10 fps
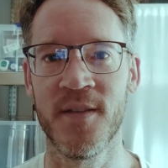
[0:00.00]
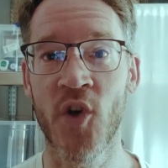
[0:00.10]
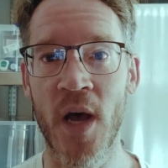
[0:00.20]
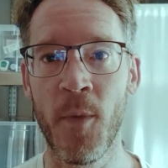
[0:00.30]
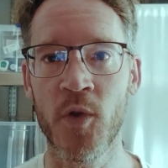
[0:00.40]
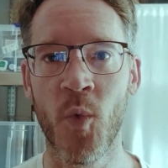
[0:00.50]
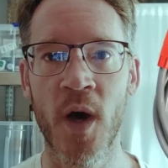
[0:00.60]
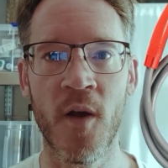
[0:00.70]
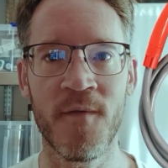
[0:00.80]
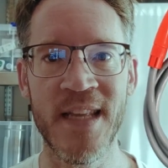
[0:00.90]
So I bought
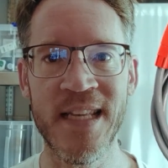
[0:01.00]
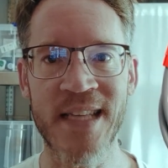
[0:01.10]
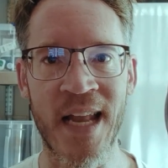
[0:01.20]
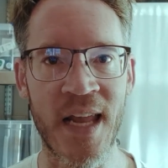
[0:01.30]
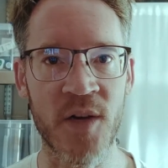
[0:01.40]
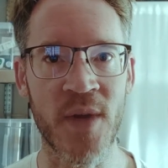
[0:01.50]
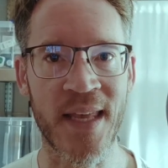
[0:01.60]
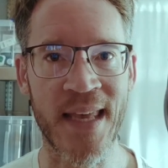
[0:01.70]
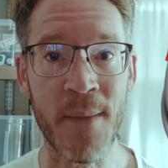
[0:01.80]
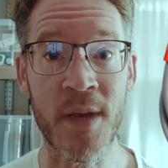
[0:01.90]
one of these
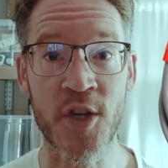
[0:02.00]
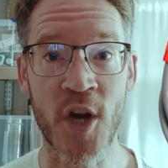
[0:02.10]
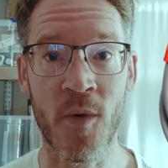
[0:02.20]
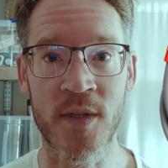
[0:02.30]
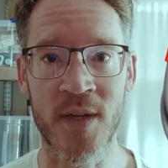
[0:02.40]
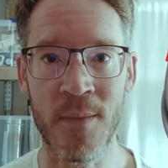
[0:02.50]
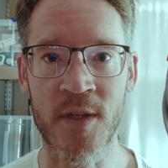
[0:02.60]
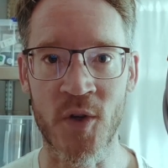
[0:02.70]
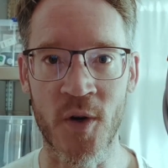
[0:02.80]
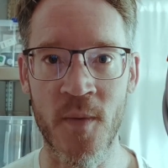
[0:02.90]
electric camping showers on
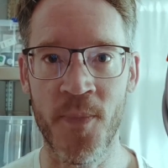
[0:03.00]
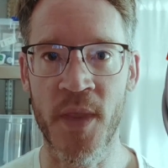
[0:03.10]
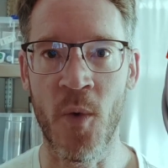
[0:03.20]
Amazon,